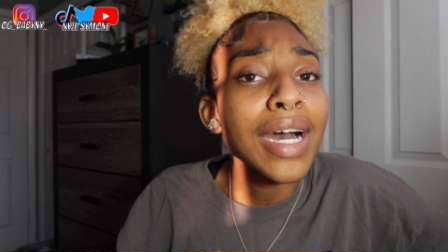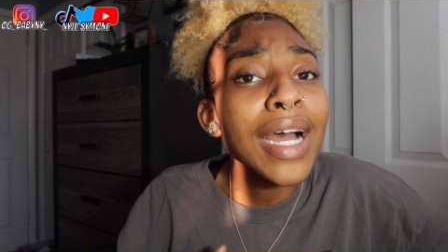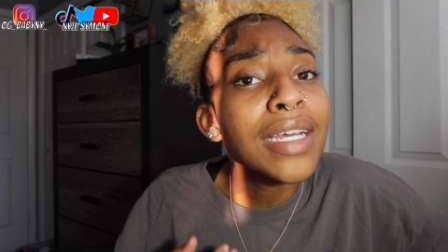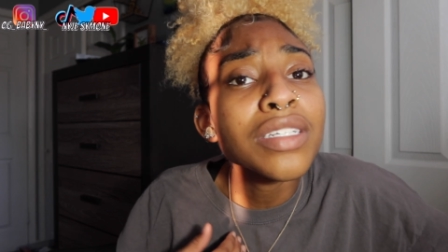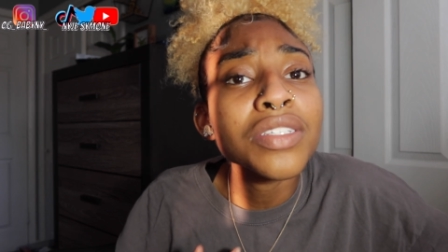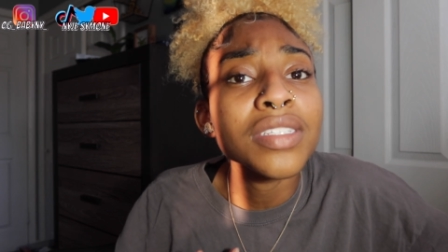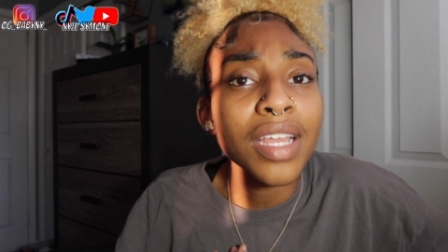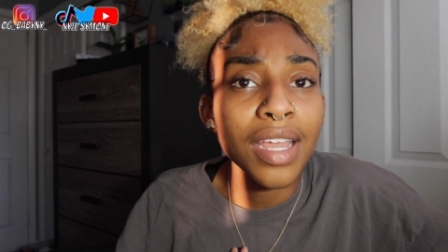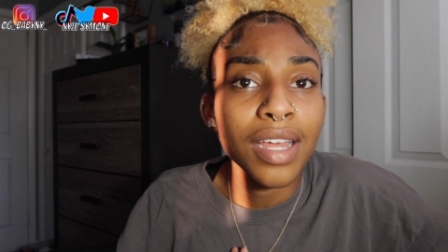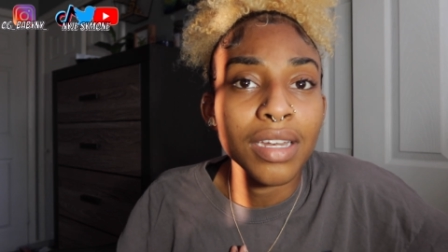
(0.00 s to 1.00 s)
I
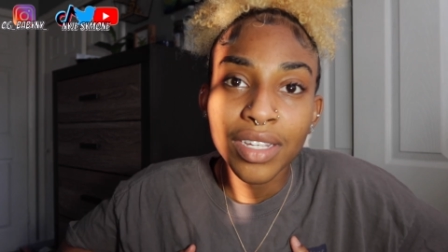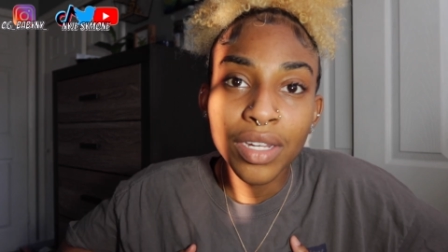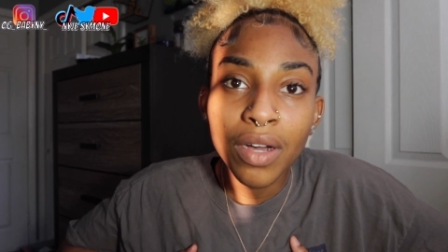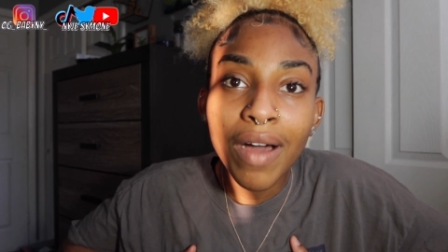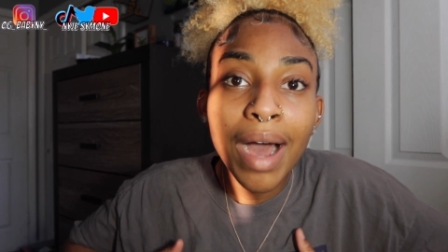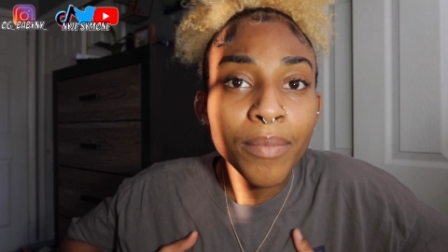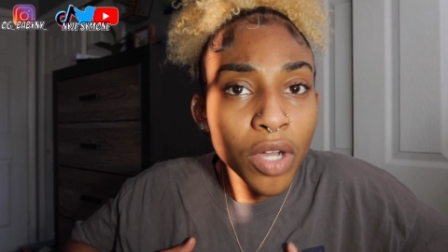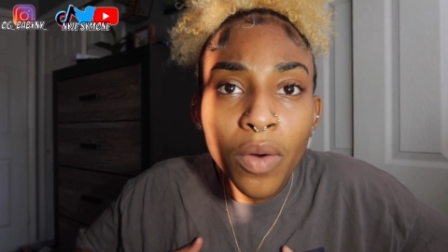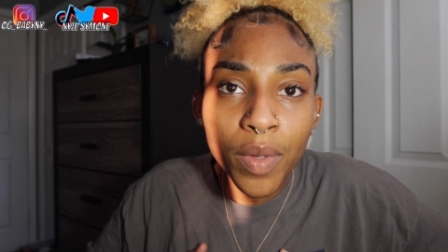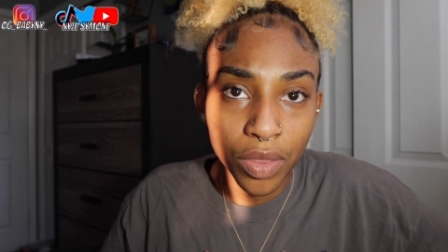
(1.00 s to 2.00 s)
understand. You know, I'm
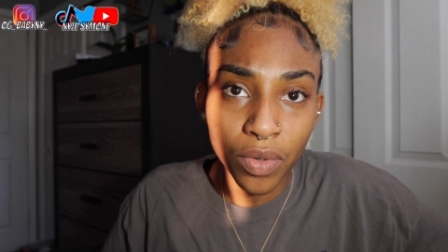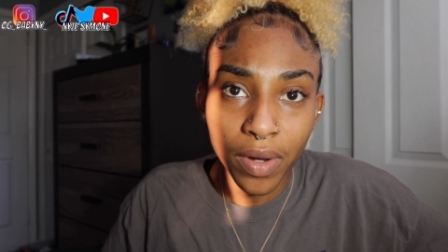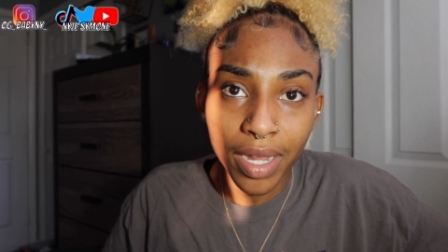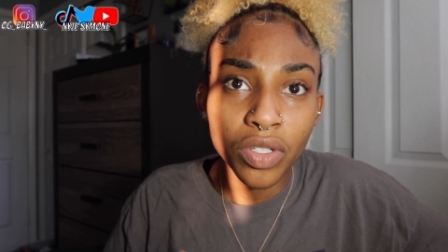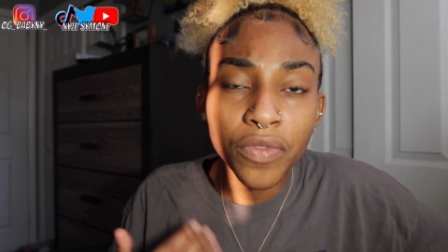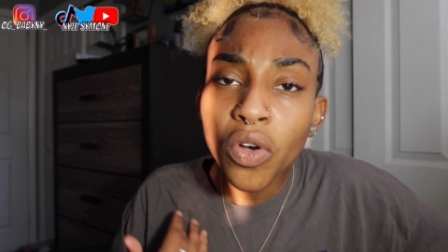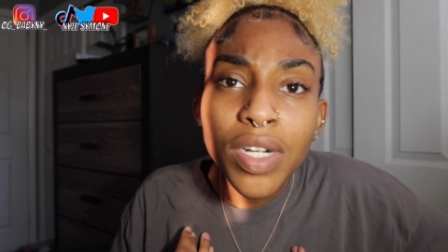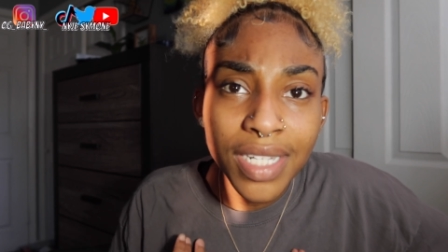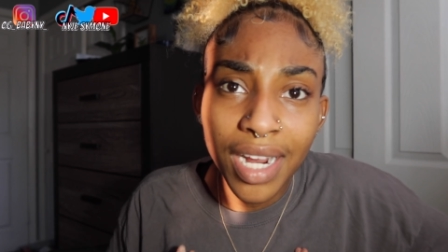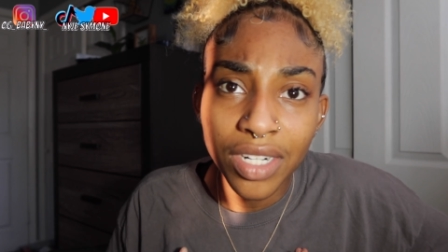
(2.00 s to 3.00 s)
going through it. So of
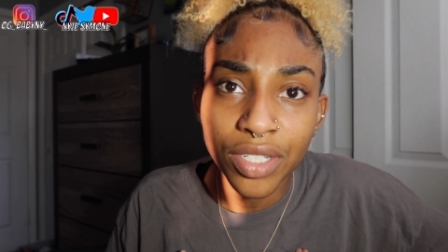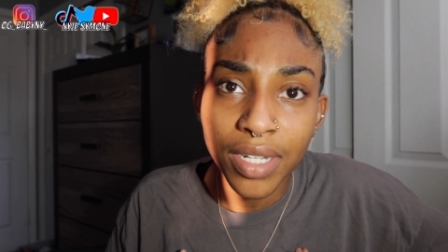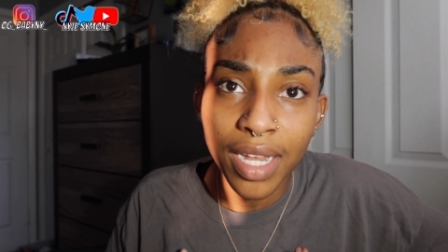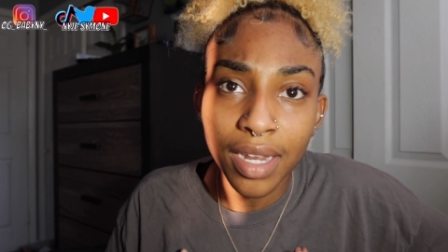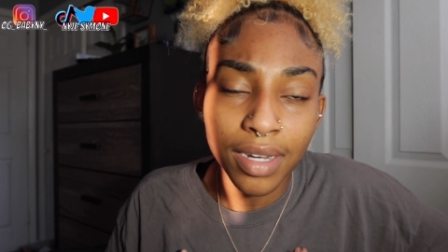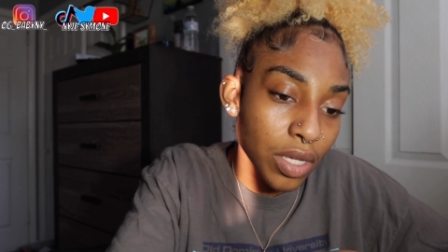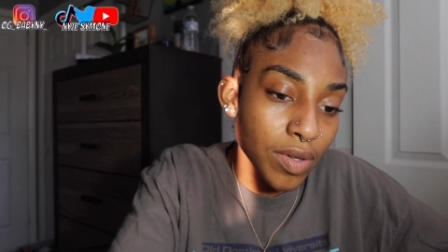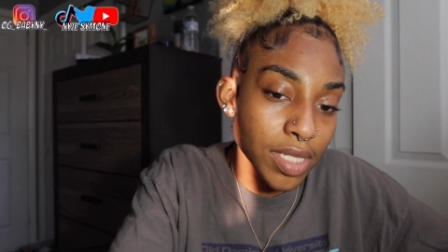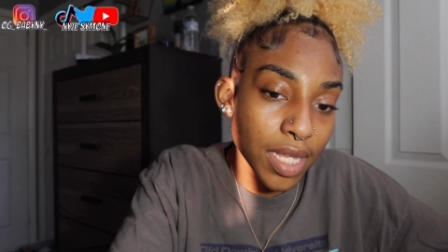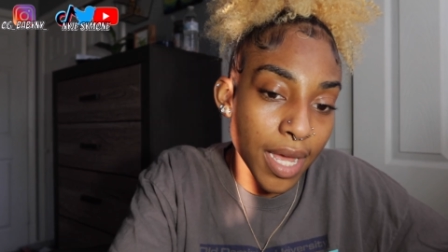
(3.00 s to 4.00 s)
course I understand. So
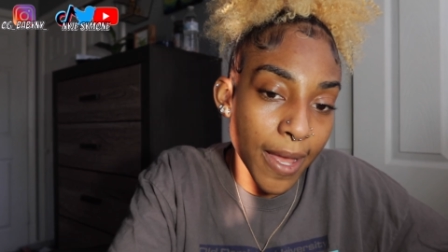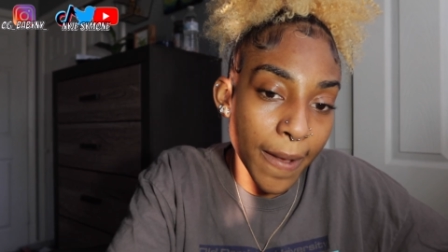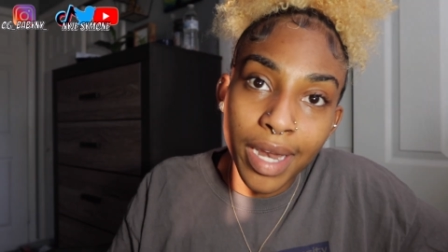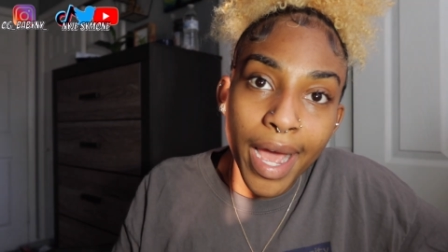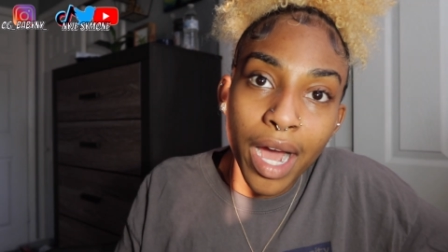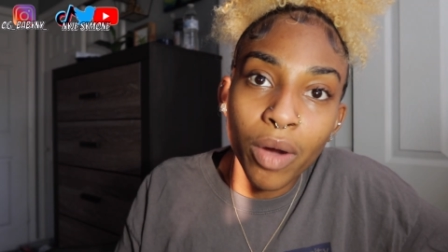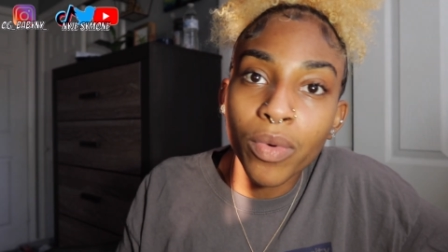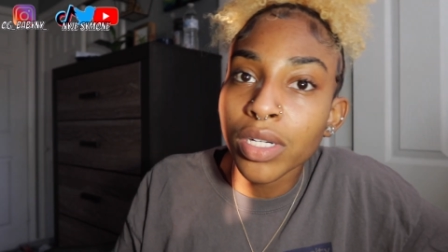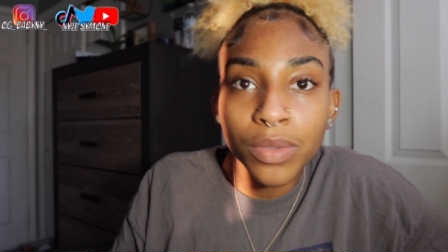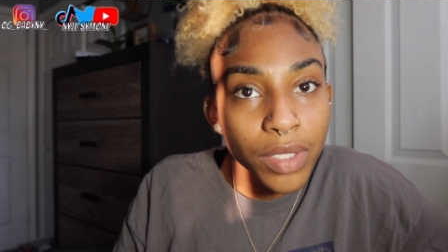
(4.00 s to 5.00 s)
it's like, now
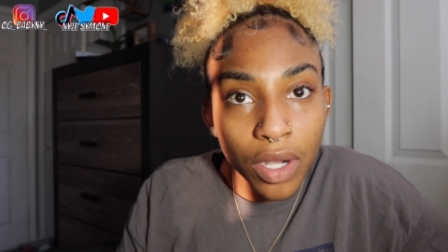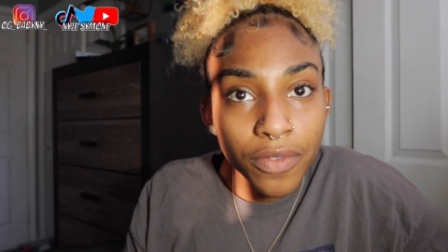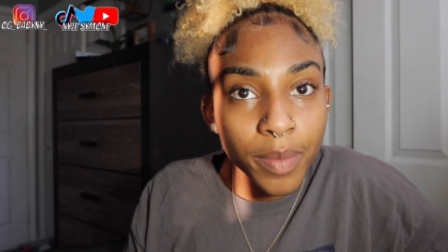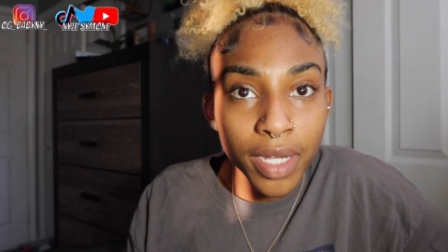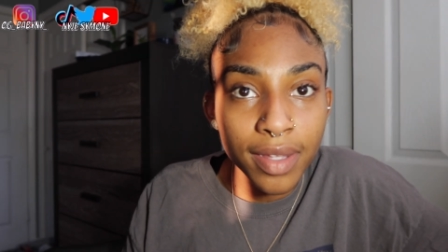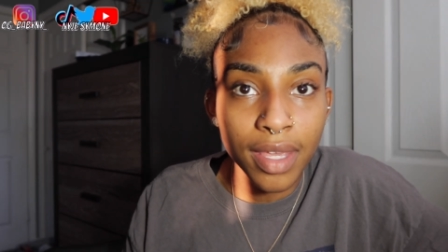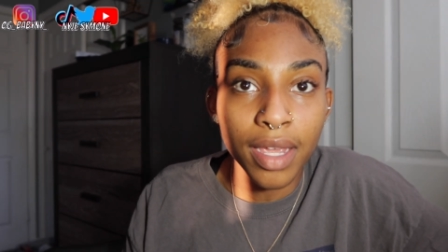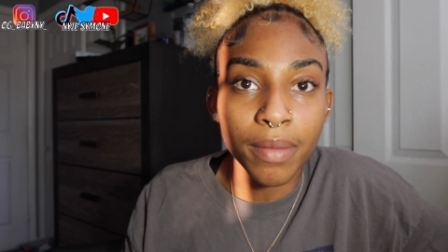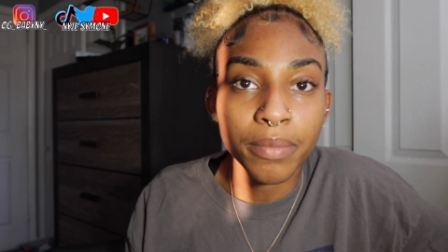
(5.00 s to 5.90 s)
where do we go from here then?